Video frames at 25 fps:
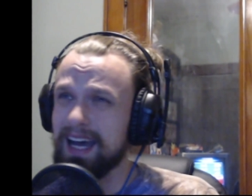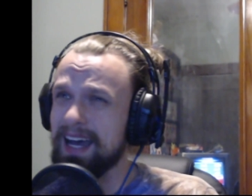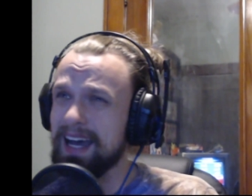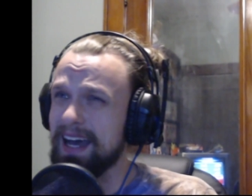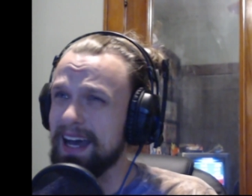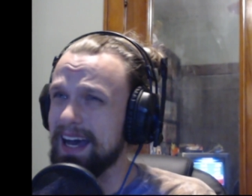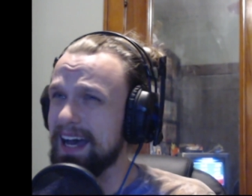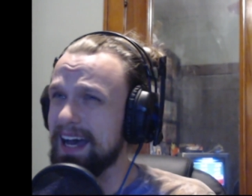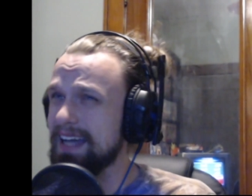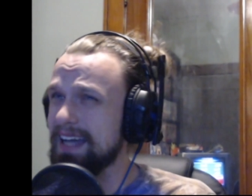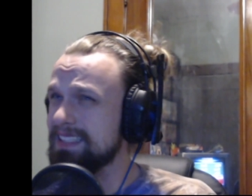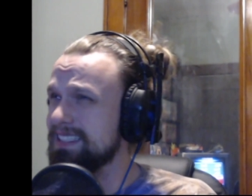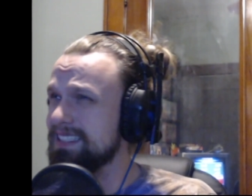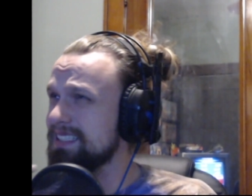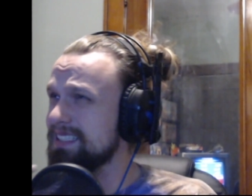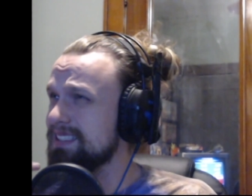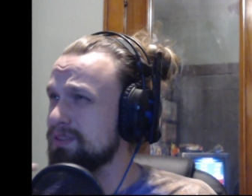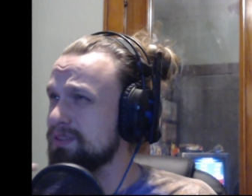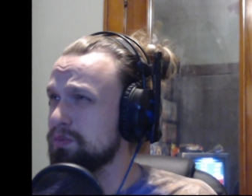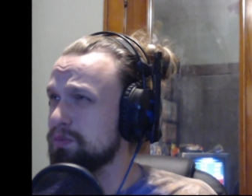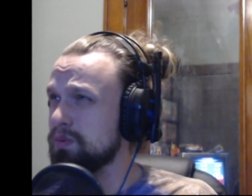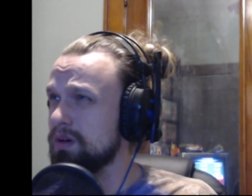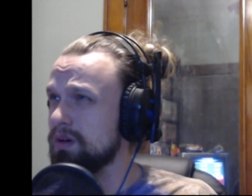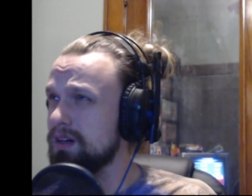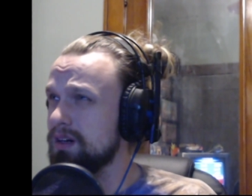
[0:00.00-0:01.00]
I just
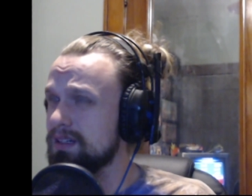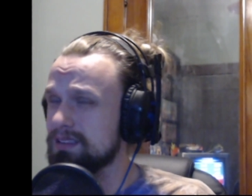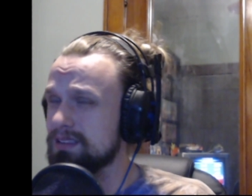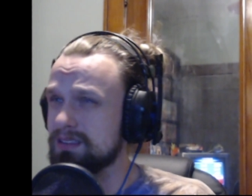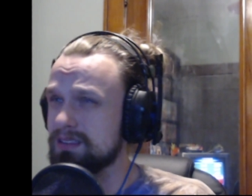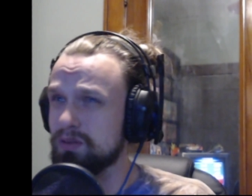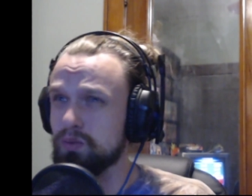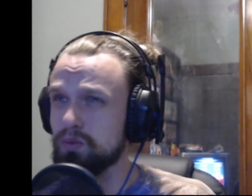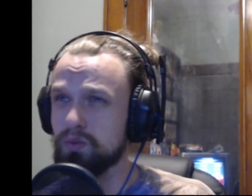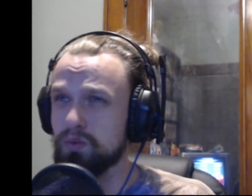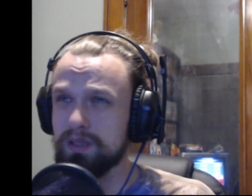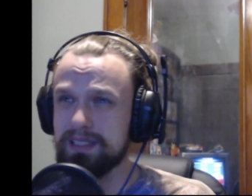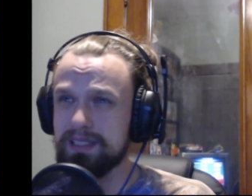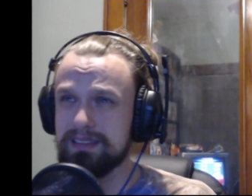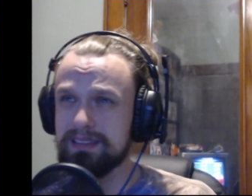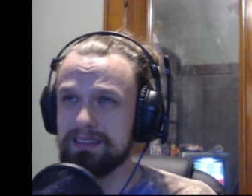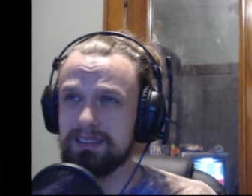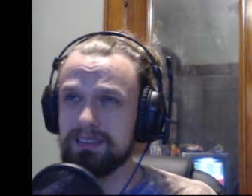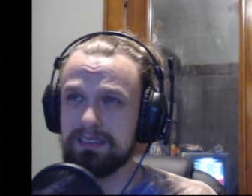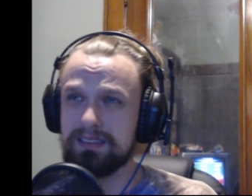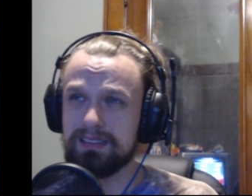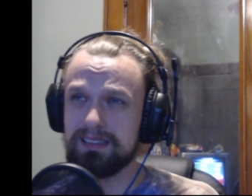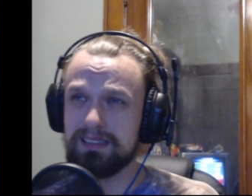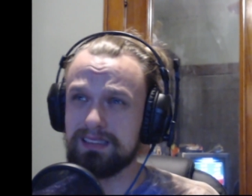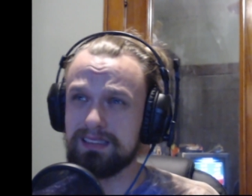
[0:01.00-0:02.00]
want to
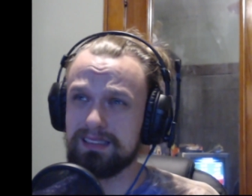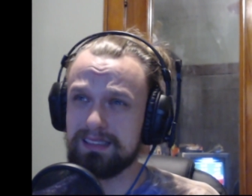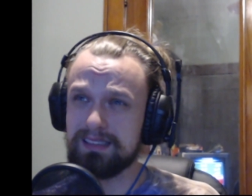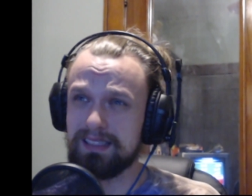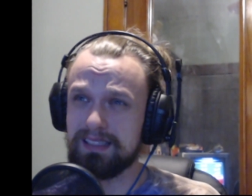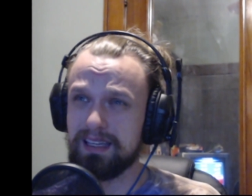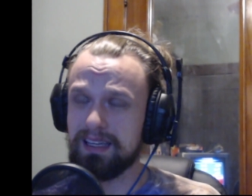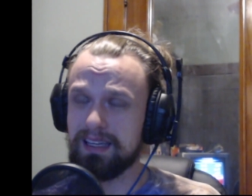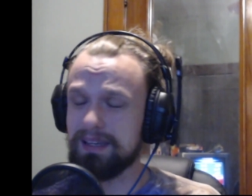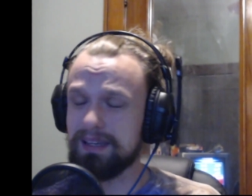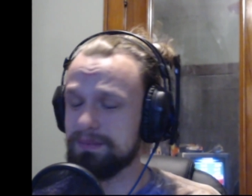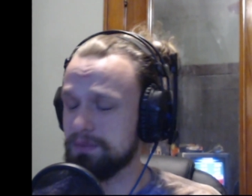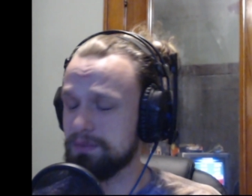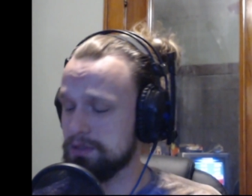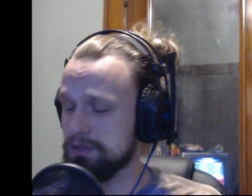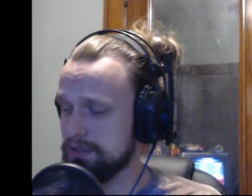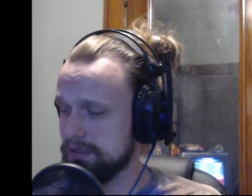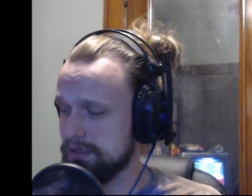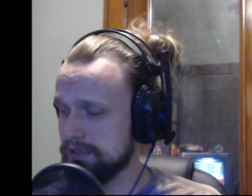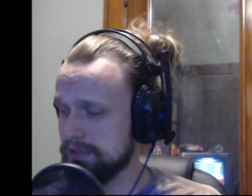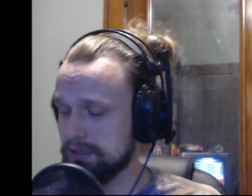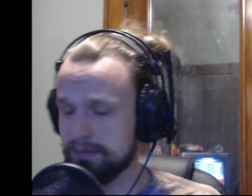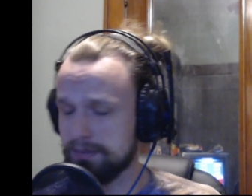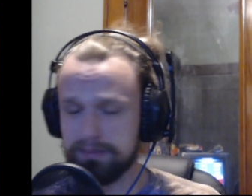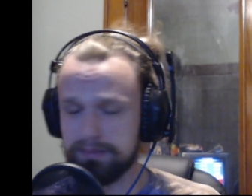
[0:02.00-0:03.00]
witness this game with
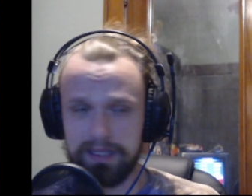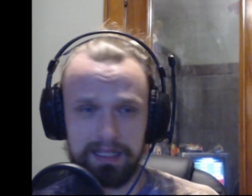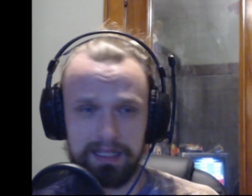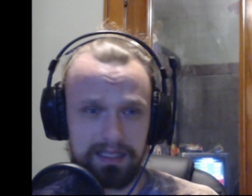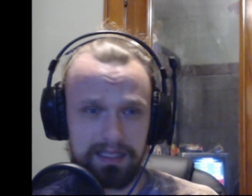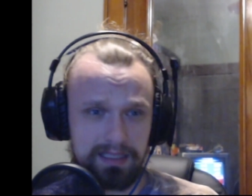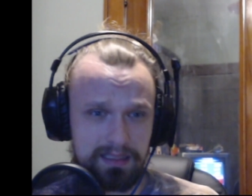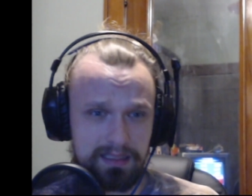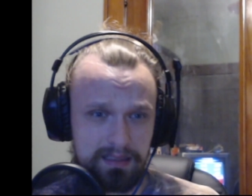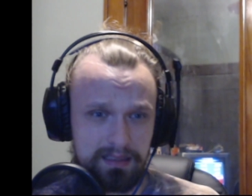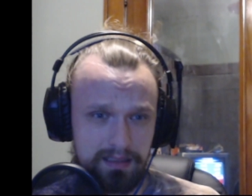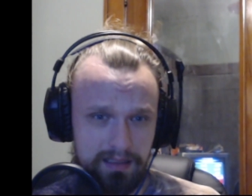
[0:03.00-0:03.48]
somebody.